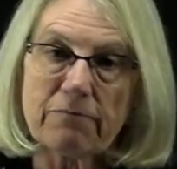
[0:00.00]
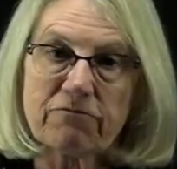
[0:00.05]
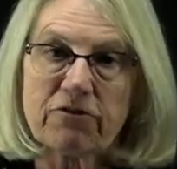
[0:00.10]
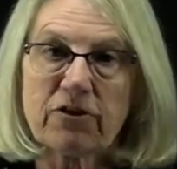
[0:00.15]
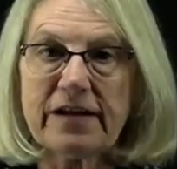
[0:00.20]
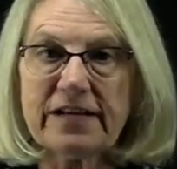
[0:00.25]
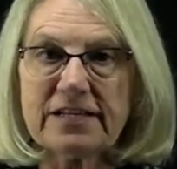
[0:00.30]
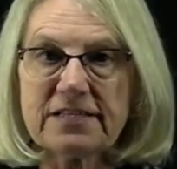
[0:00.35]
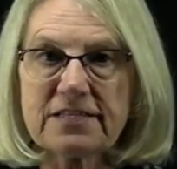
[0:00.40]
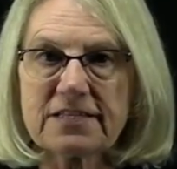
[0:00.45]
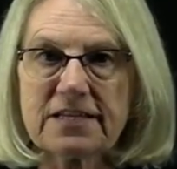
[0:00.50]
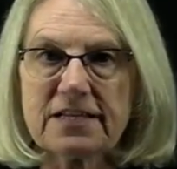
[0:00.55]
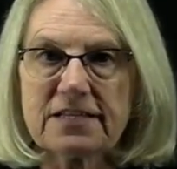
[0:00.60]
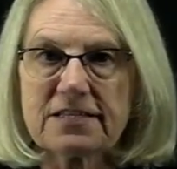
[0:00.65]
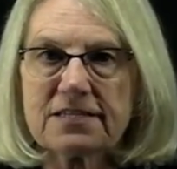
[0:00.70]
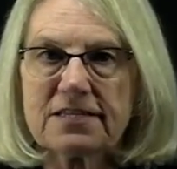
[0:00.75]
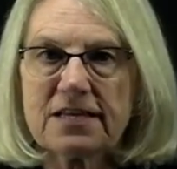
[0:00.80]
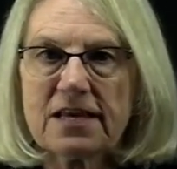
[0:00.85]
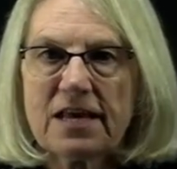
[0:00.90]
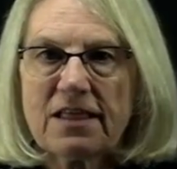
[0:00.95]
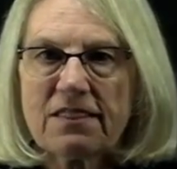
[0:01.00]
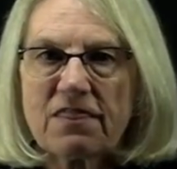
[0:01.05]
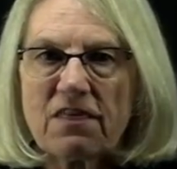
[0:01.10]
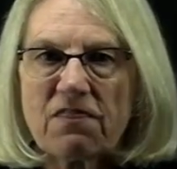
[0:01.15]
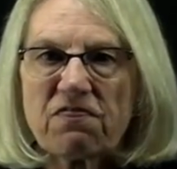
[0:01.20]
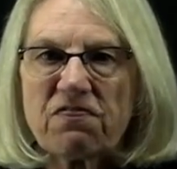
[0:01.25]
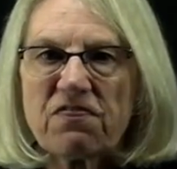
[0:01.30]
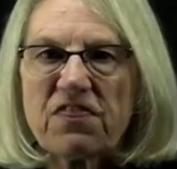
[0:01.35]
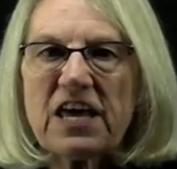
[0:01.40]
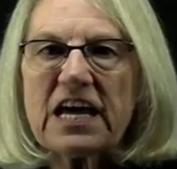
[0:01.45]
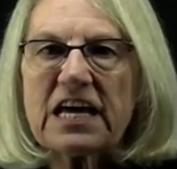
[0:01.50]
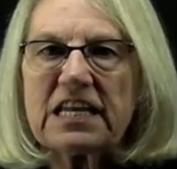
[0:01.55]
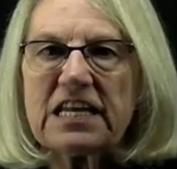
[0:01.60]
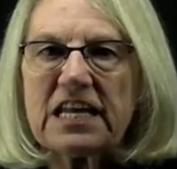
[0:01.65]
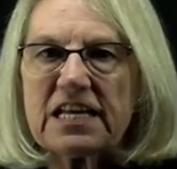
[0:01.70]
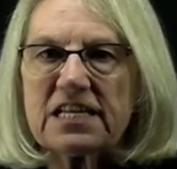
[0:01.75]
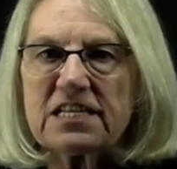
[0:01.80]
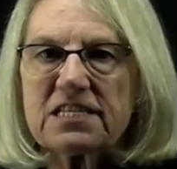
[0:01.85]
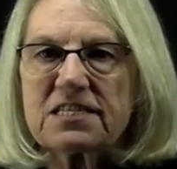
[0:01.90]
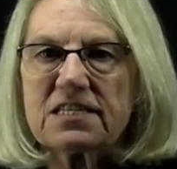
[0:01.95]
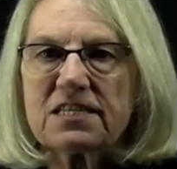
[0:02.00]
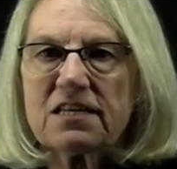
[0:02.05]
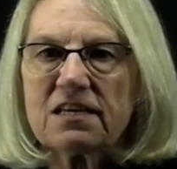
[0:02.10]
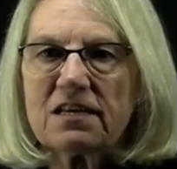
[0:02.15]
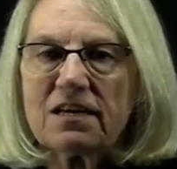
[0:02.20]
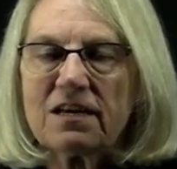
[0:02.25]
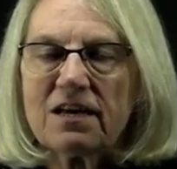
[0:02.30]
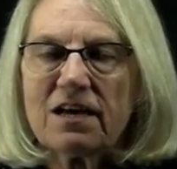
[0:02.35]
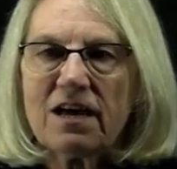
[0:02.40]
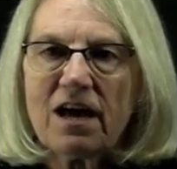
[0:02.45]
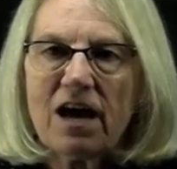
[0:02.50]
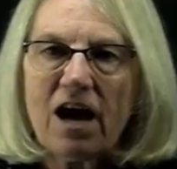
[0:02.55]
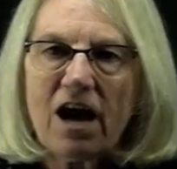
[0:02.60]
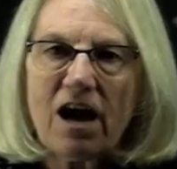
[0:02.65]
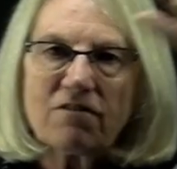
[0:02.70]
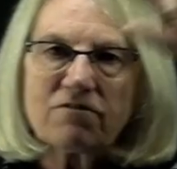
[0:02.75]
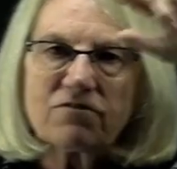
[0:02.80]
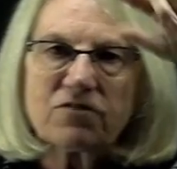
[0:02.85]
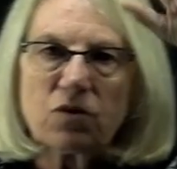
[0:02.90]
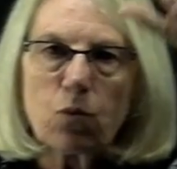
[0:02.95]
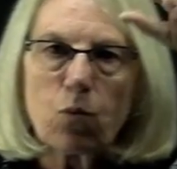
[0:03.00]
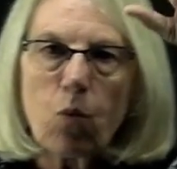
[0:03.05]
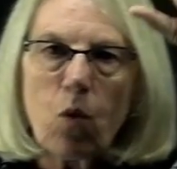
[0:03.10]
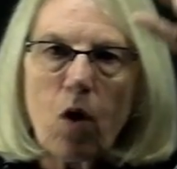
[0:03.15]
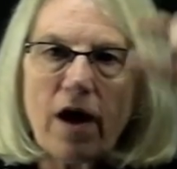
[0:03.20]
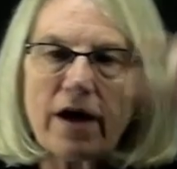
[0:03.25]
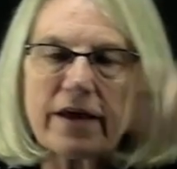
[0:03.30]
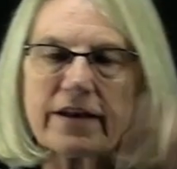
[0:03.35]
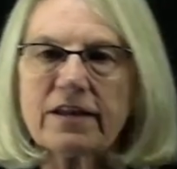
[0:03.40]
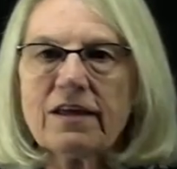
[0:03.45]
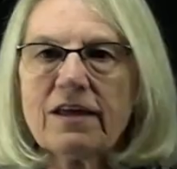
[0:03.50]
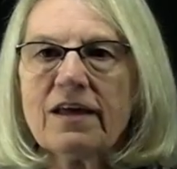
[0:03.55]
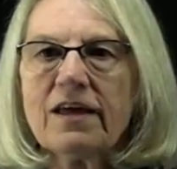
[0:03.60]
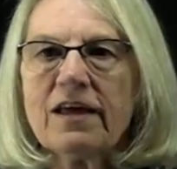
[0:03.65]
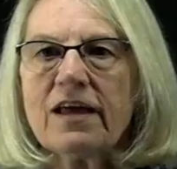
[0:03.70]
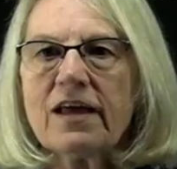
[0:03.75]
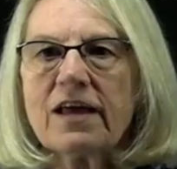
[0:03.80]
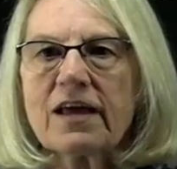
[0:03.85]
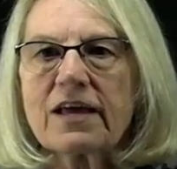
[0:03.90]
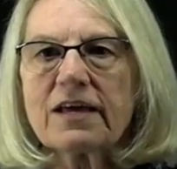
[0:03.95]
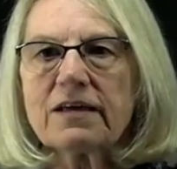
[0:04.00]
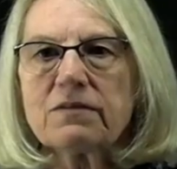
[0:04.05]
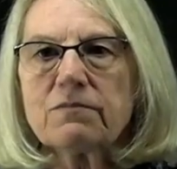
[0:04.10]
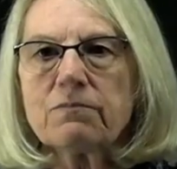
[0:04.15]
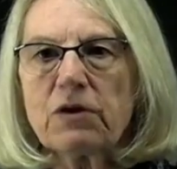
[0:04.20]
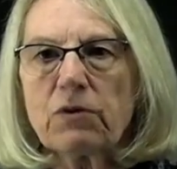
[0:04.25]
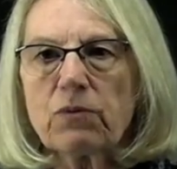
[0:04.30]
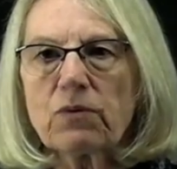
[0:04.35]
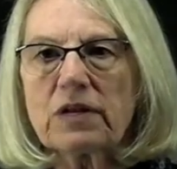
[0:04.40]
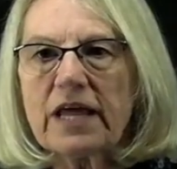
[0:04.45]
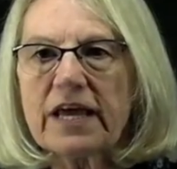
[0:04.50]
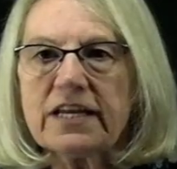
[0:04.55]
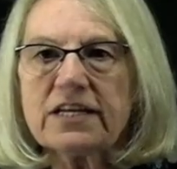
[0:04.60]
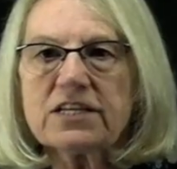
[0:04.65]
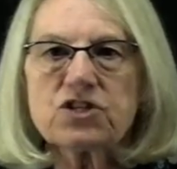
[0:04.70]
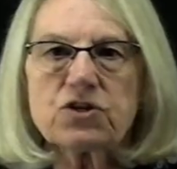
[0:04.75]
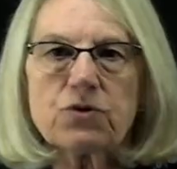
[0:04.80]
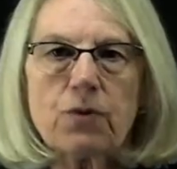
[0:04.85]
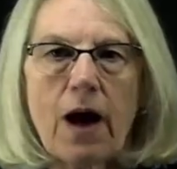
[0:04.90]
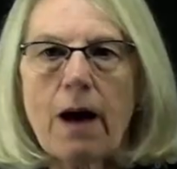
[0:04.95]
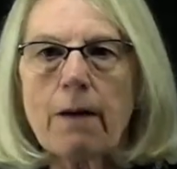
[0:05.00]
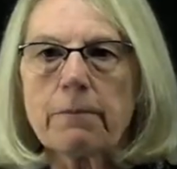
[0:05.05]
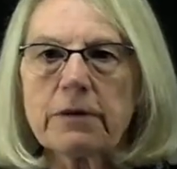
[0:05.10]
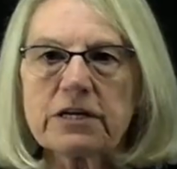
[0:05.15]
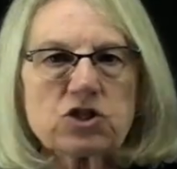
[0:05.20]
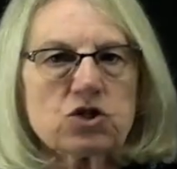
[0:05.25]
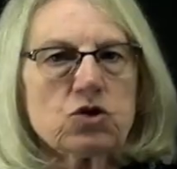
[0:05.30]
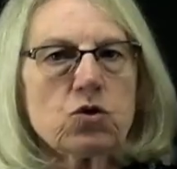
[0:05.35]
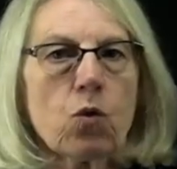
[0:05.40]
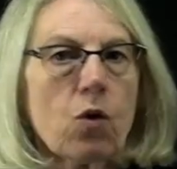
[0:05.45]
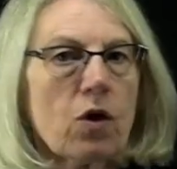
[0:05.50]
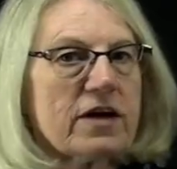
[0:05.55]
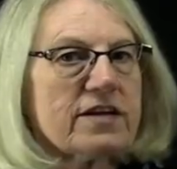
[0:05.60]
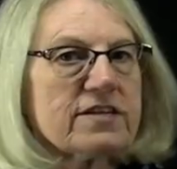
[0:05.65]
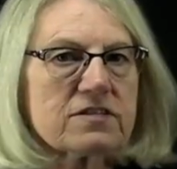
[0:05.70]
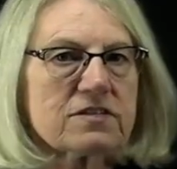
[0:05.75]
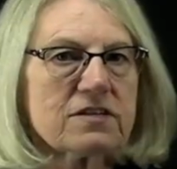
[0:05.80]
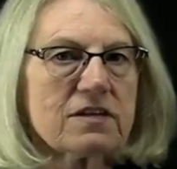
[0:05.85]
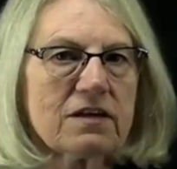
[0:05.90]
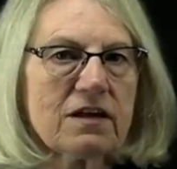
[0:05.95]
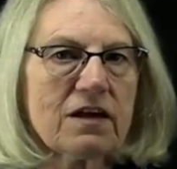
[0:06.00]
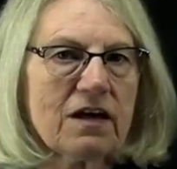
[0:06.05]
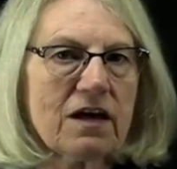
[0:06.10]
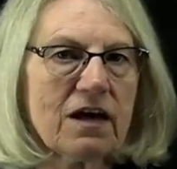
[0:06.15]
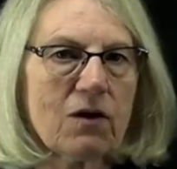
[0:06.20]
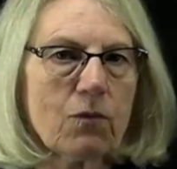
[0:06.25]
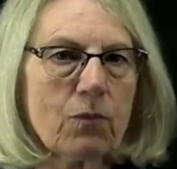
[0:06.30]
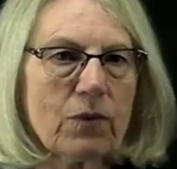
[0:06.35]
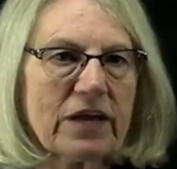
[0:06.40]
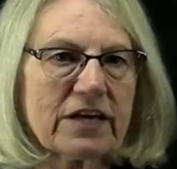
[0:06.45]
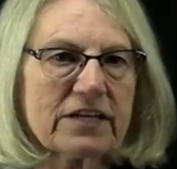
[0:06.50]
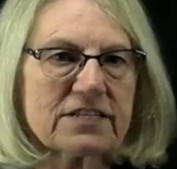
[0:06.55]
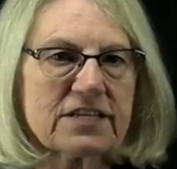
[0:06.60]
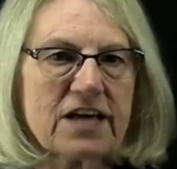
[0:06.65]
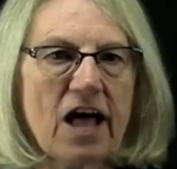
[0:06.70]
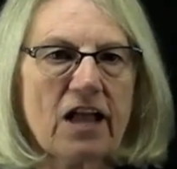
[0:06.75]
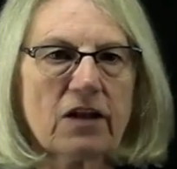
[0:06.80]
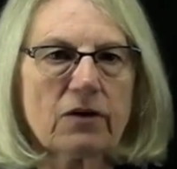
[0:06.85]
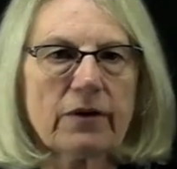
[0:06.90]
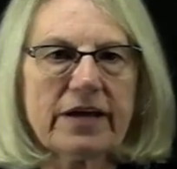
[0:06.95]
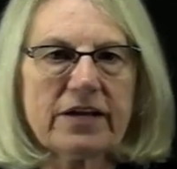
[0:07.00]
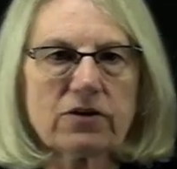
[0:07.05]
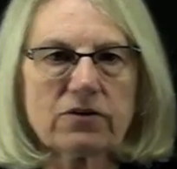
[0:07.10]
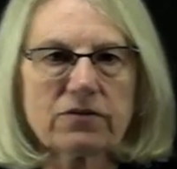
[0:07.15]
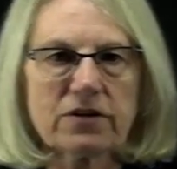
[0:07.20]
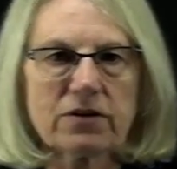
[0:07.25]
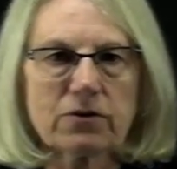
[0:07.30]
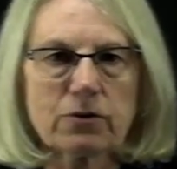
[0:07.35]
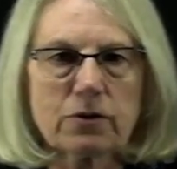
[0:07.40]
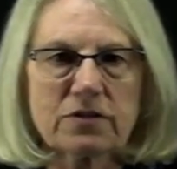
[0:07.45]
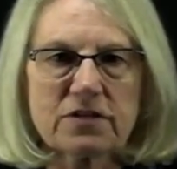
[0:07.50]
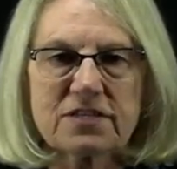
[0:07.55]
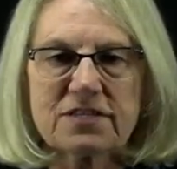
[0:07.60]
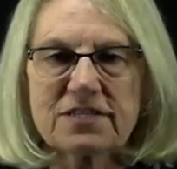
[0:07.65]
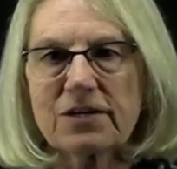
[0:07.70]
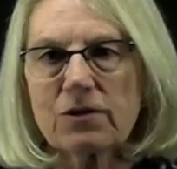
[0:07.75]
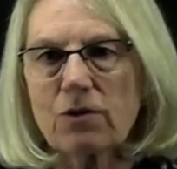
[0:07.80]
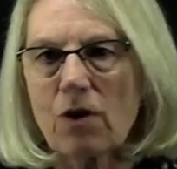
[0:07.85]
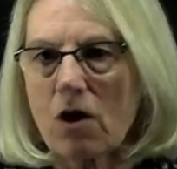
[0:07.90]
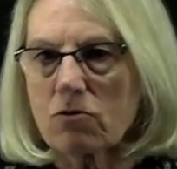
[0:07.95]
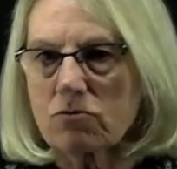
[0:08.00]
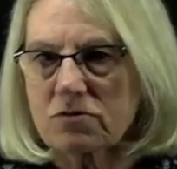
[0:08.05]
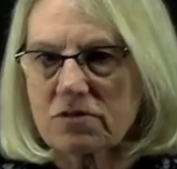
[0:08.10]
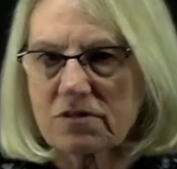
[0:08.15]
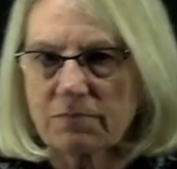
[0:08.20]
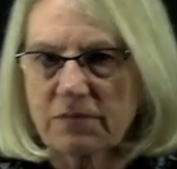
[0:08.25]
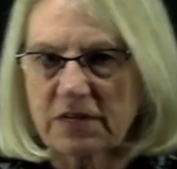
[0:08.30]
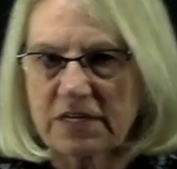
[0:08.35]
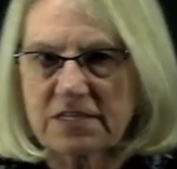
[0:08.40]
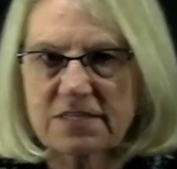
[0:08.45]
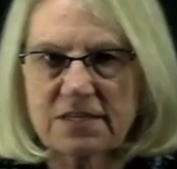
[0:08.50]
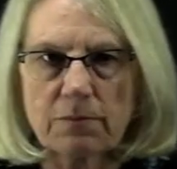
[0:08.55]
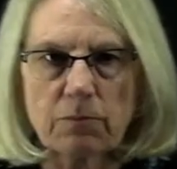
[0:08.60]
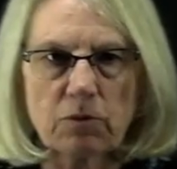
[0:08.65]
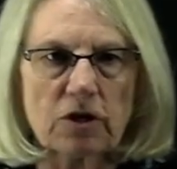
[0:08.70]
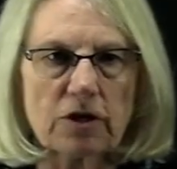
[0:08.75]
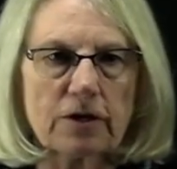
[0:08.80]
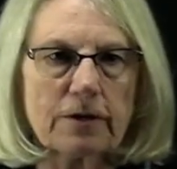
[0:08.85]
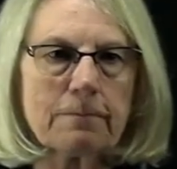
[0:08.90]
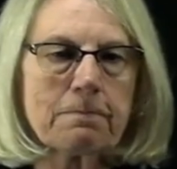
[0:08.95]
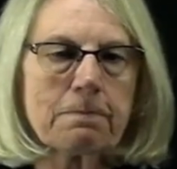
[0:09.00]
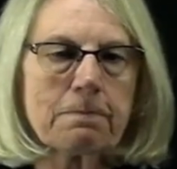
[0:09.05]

For instance, the thickness of the one can be related to how much noise we can tolerate, or the zero, something similar.